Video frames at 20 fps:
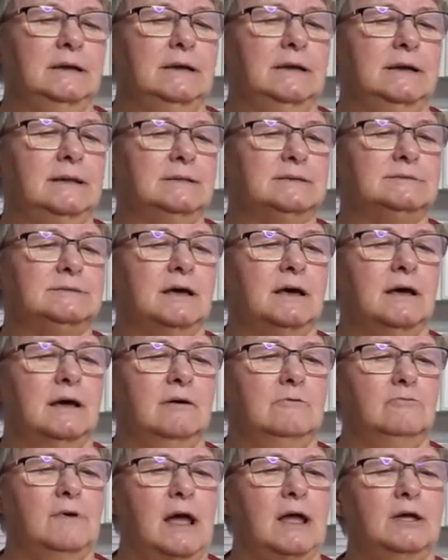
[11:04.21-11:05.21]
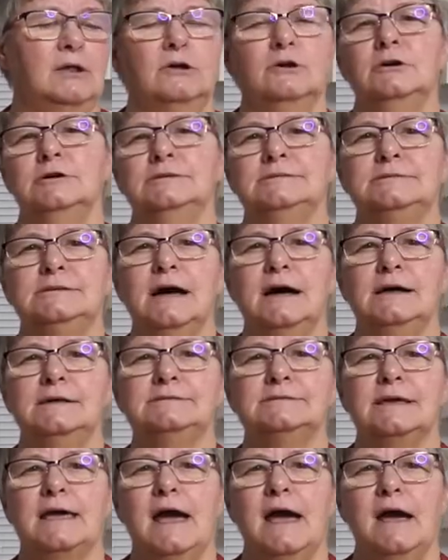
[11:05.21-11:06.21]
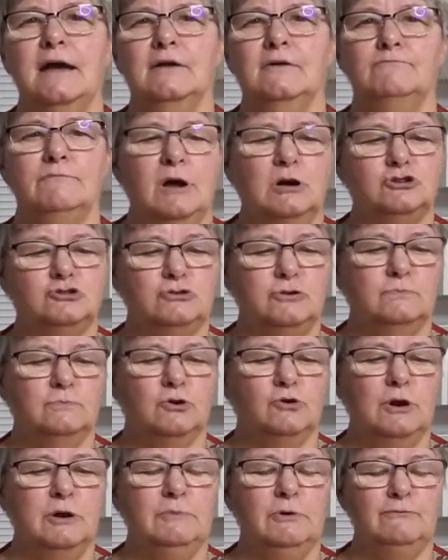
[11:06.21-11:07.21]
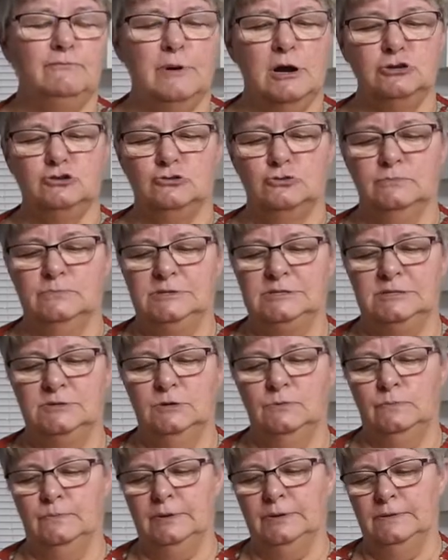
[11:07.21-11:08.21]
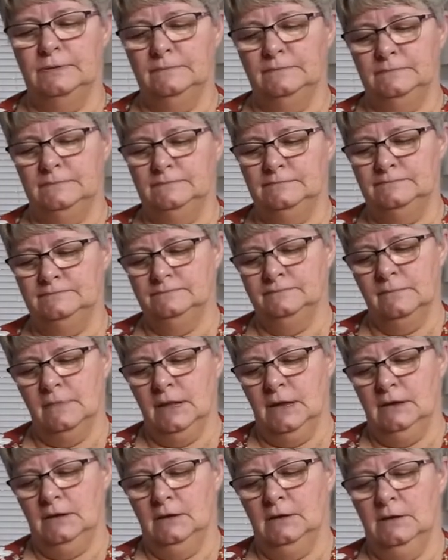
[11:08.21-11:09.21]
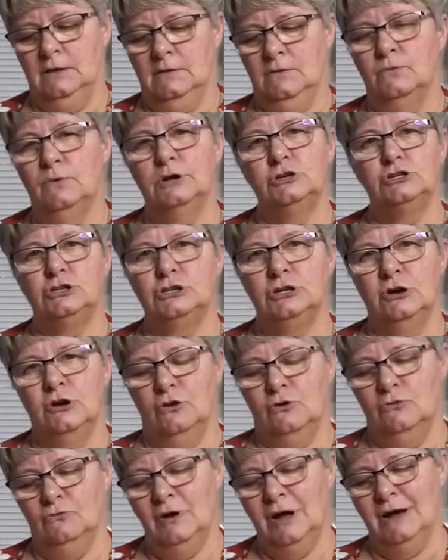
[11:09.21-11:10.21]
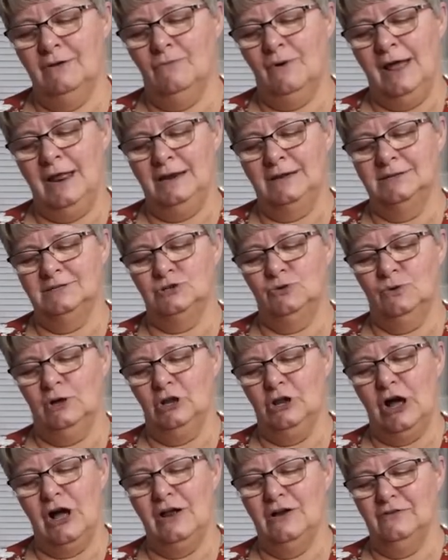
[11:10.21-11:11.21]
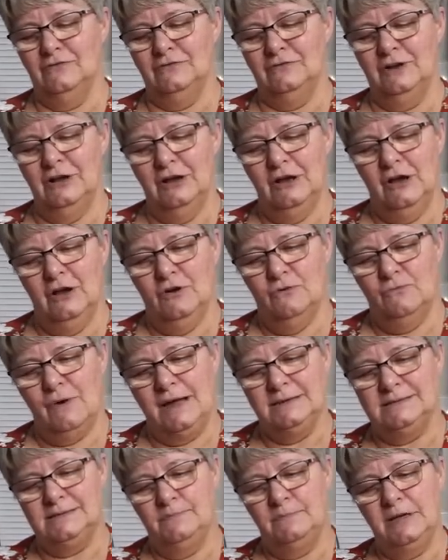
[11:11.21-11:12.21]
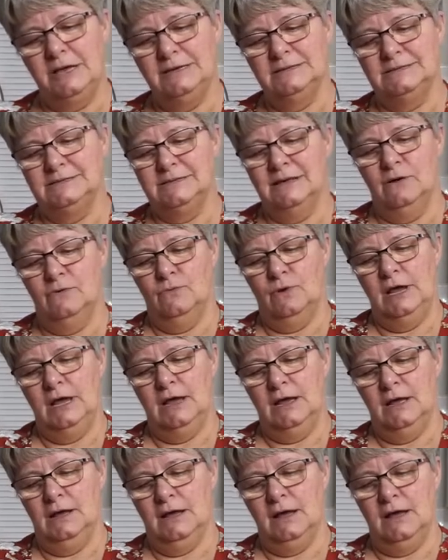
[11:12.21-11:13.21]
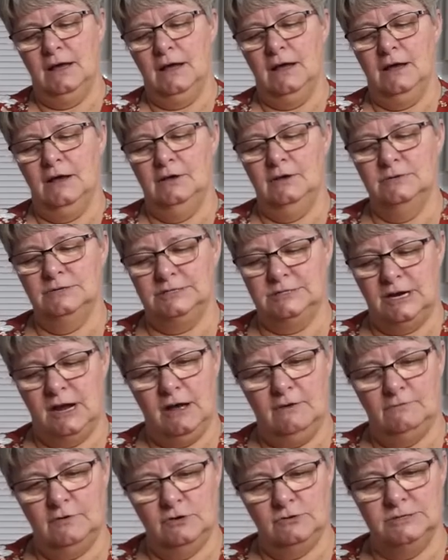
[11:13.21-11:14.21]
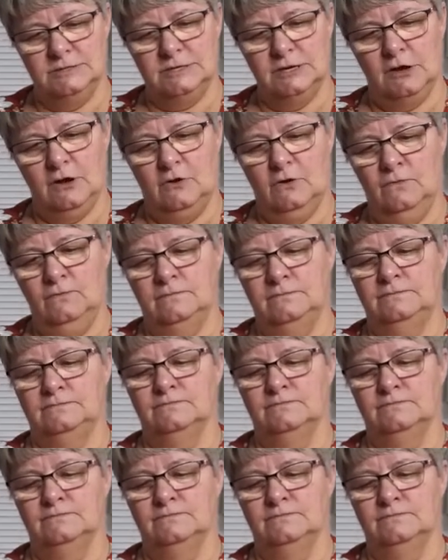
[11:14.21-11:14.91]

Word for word: It's a regular sized can of mushroom, cream of mushroom soup, which, you know, went into a lot of recipes that we uh, used to have years ago.